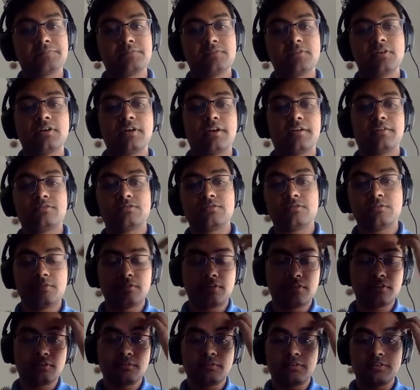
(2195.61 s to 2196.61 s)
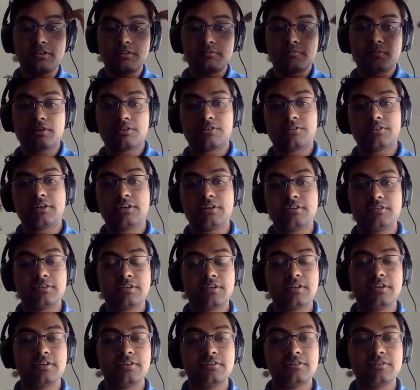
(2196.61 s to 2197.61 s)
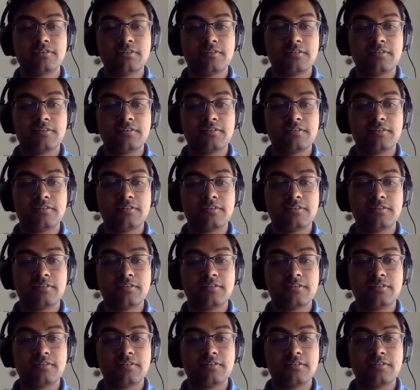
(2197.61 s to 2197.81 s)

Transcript: Okay, so what this model does is